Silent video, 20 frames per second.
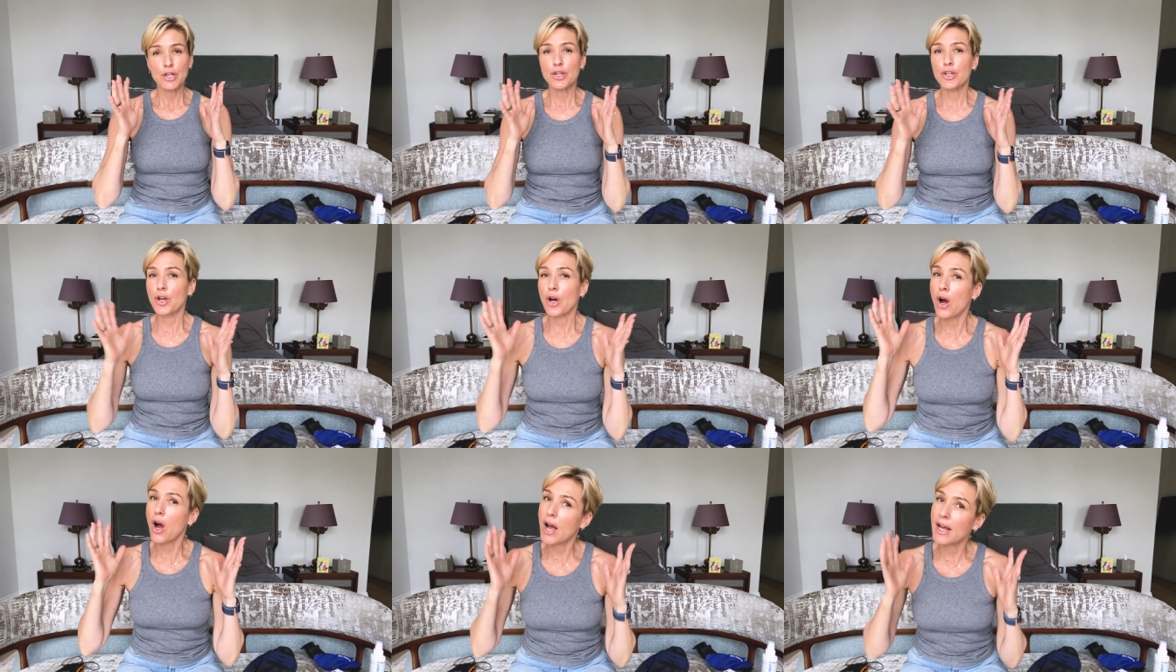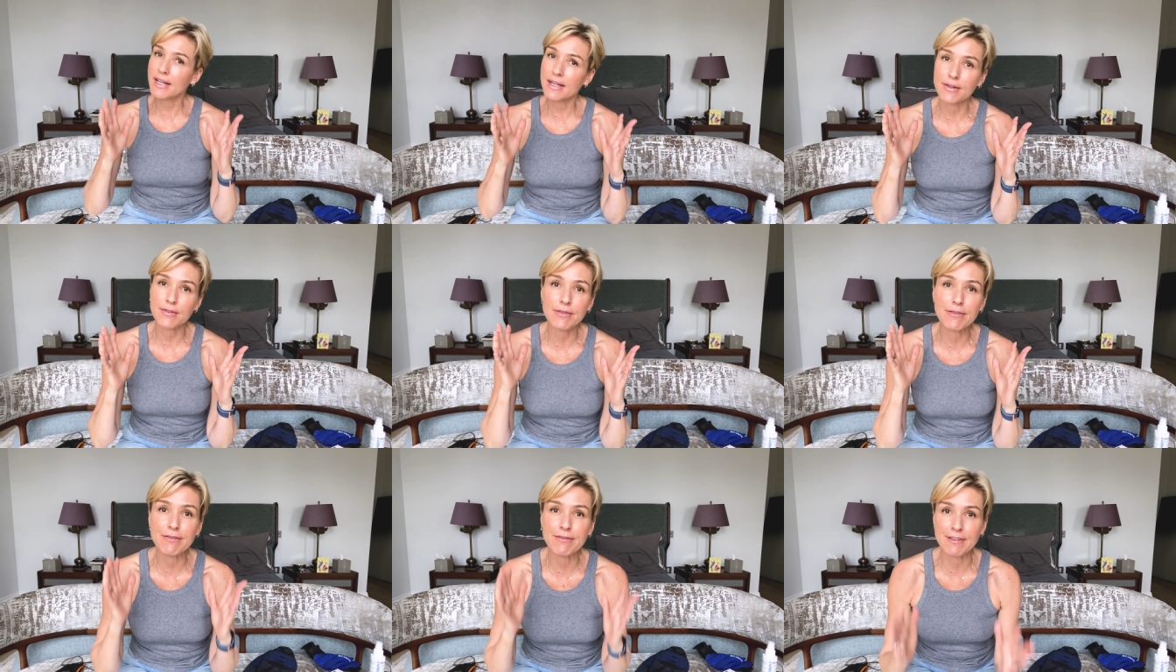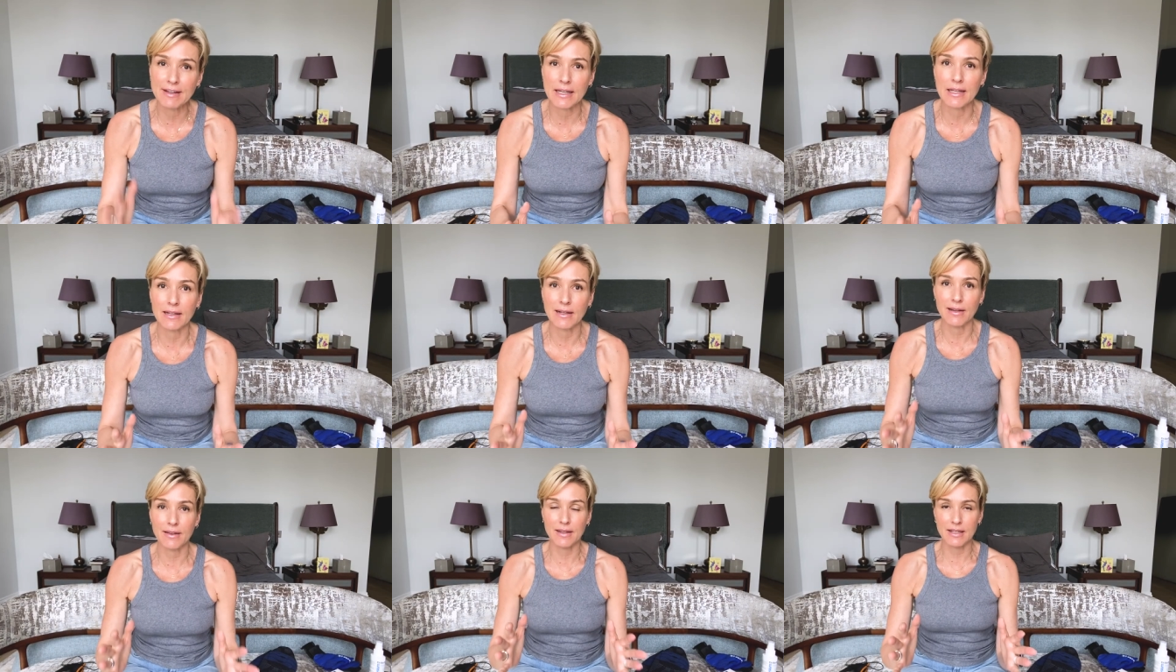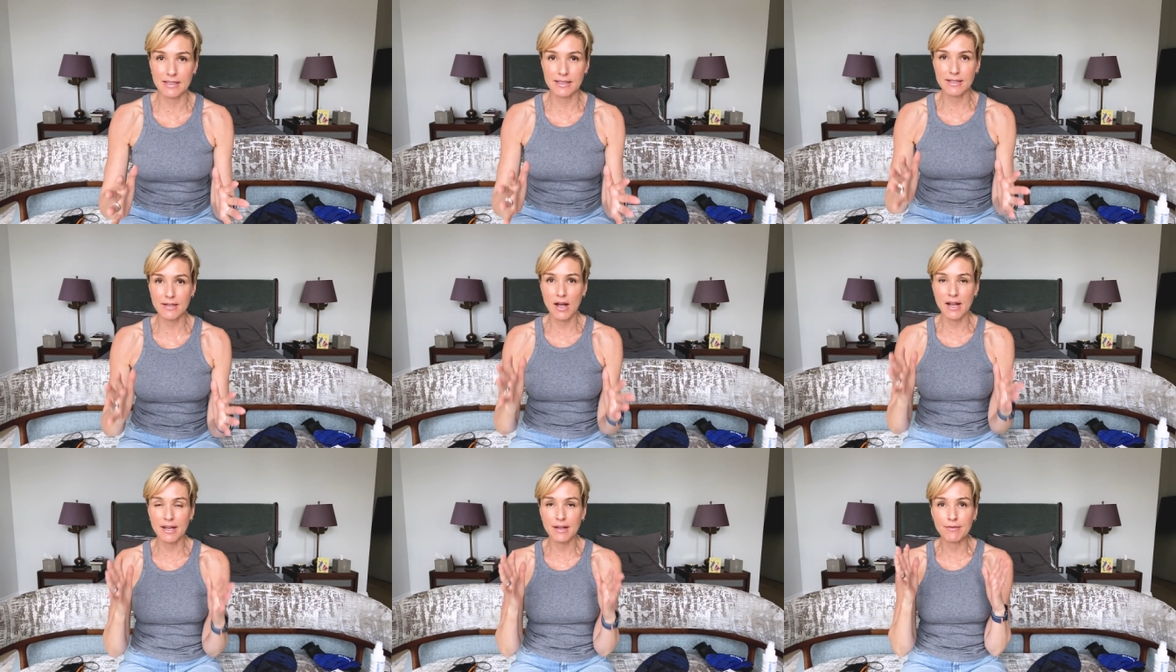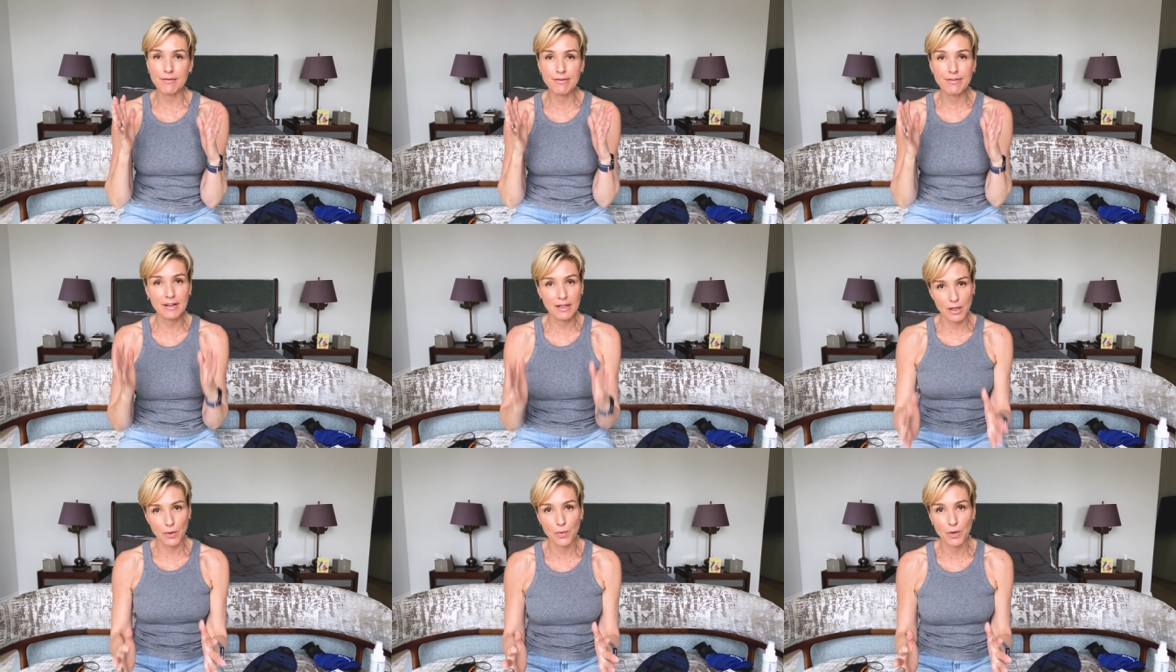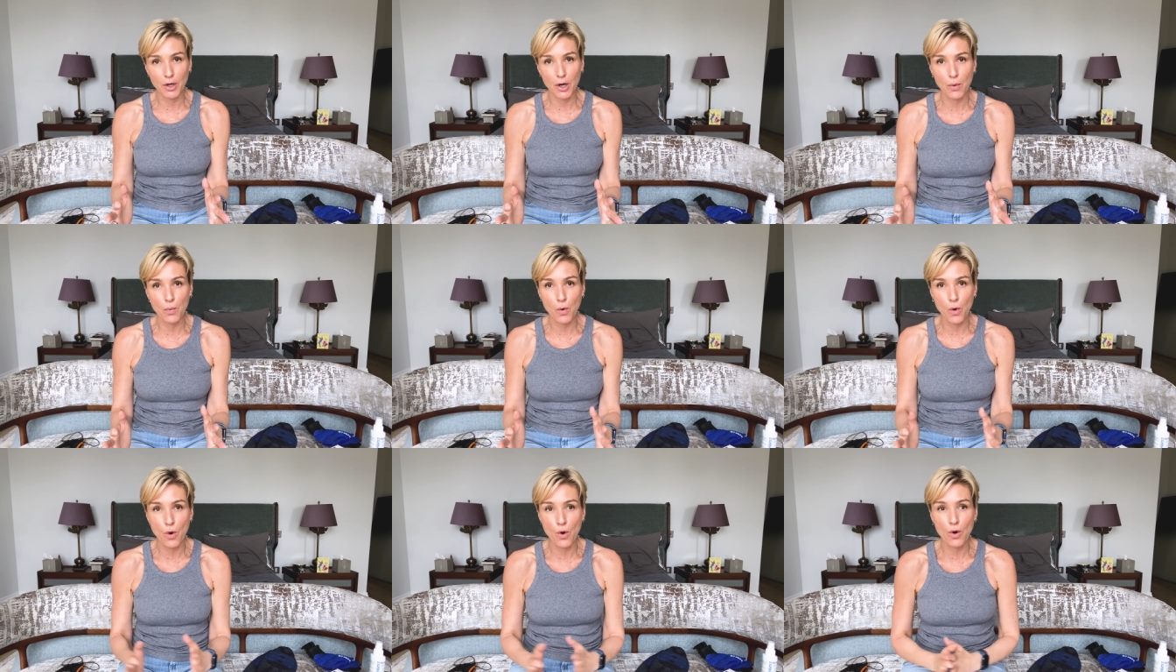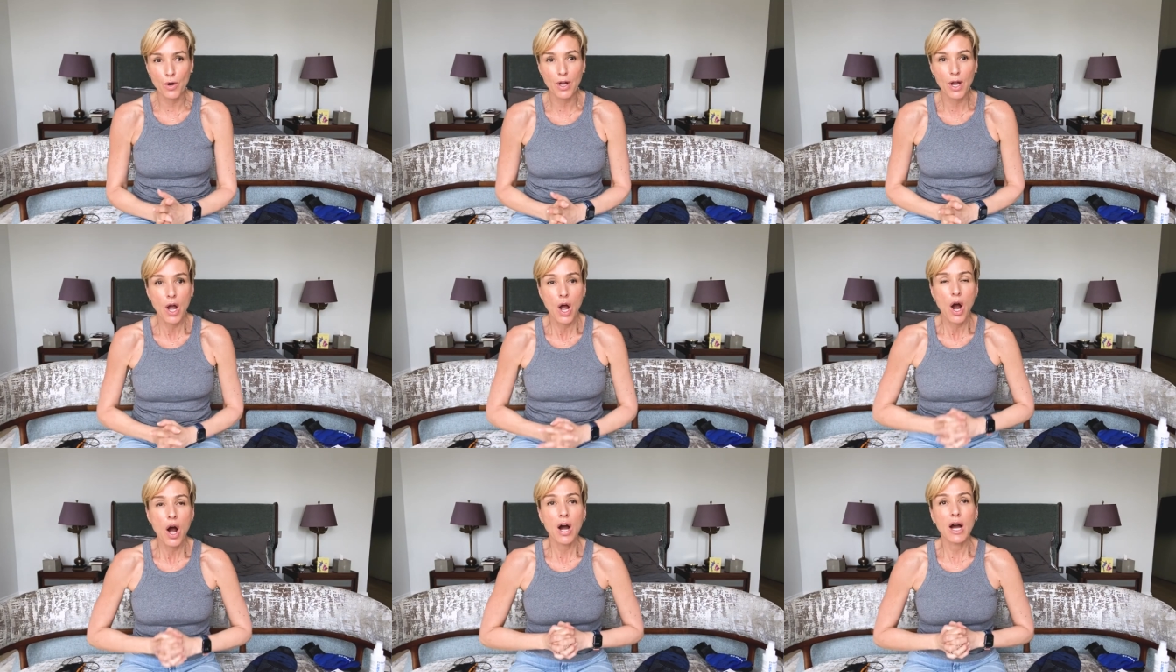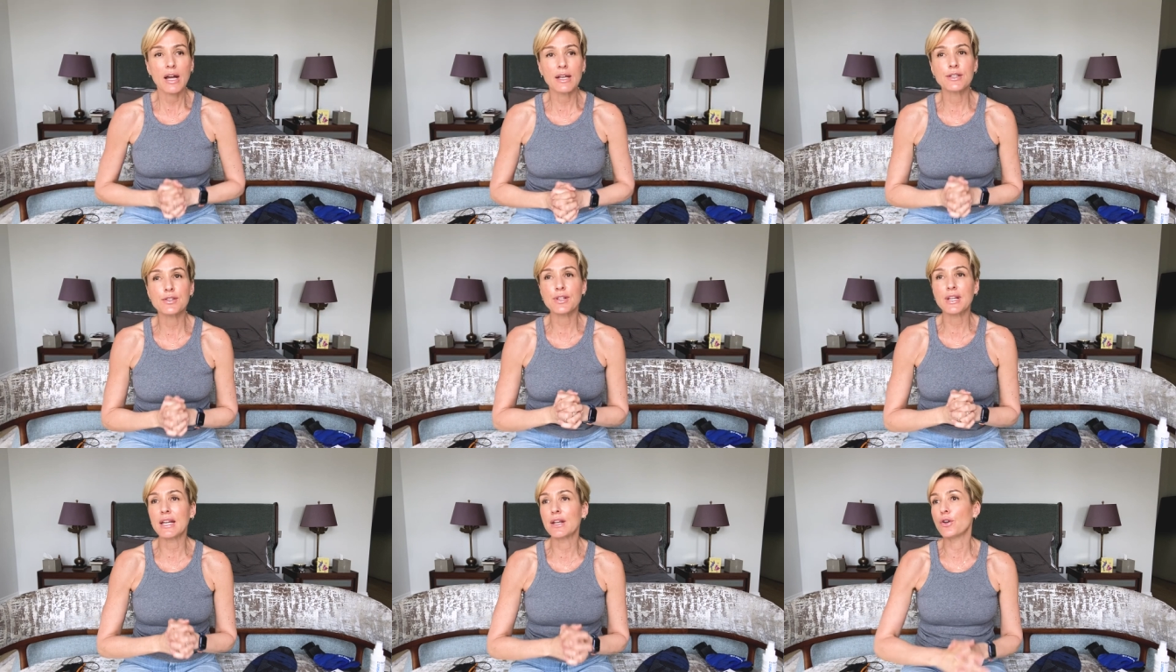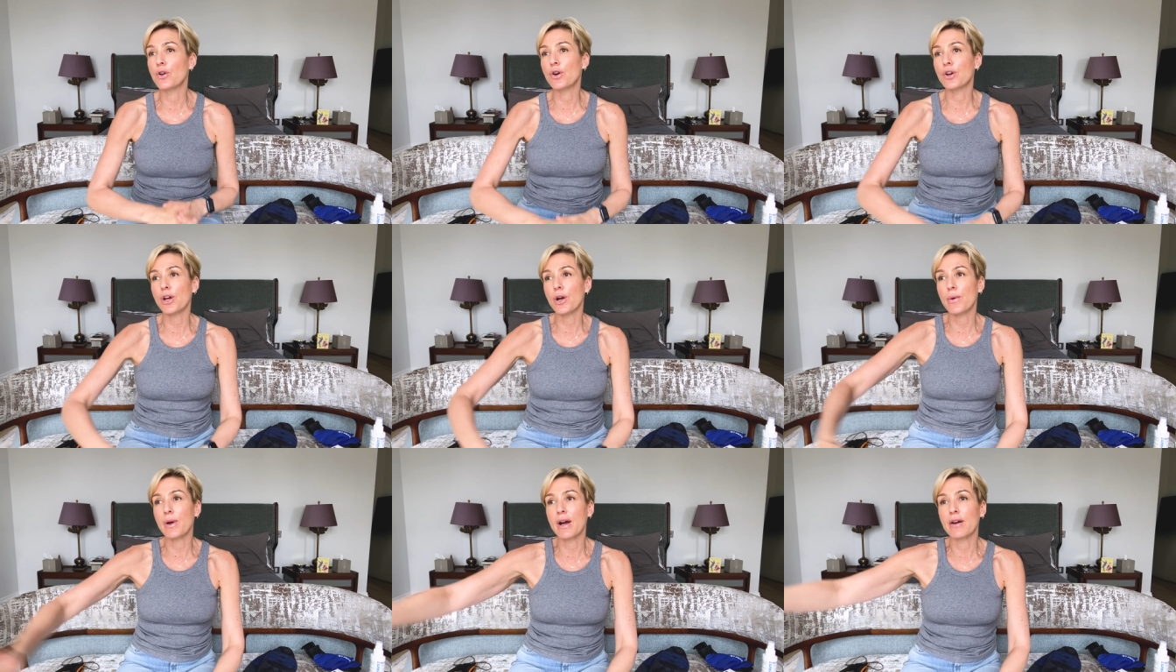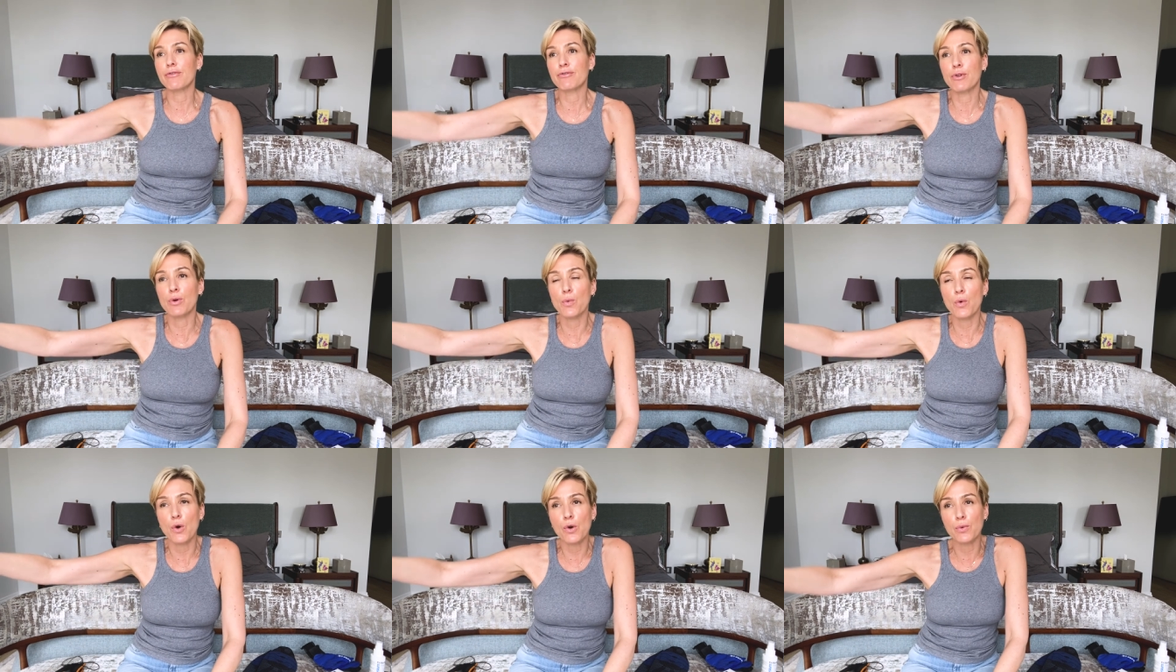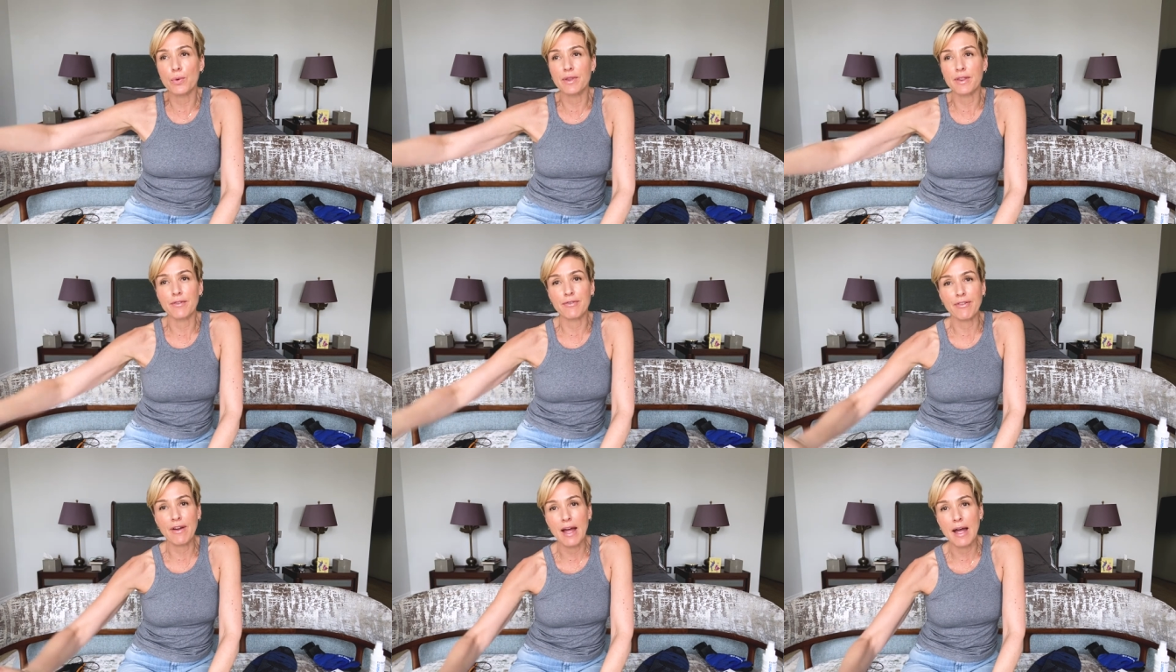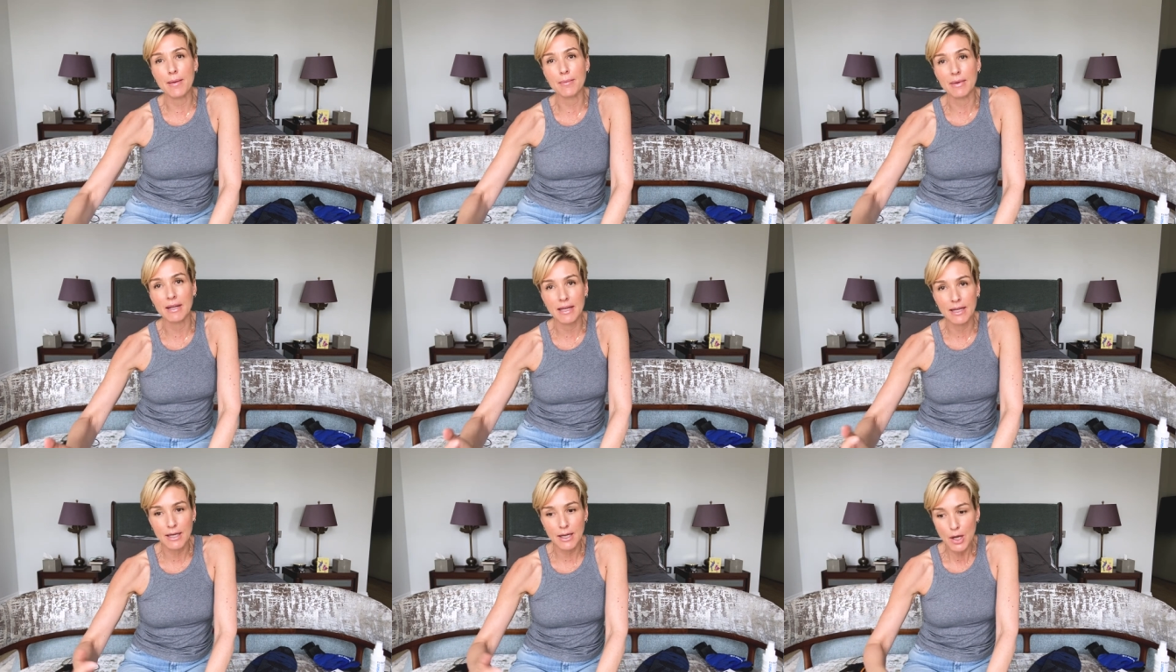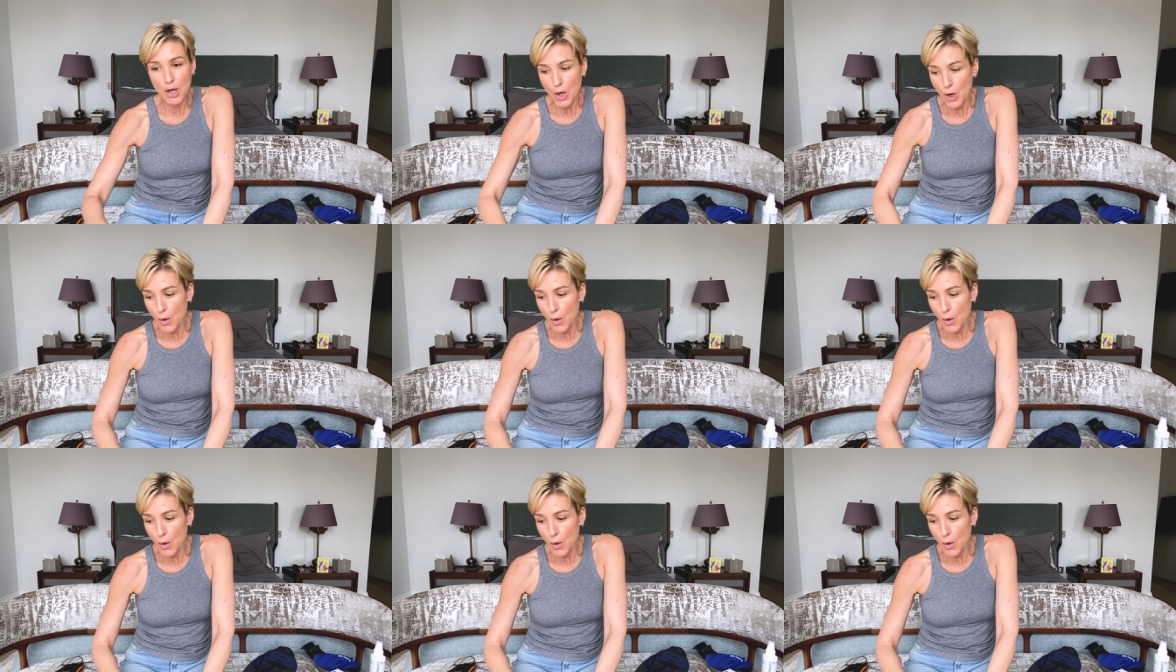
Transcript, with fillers: you know, I can feel this. I can feel it when I walk. I cannot go out for a walk with the family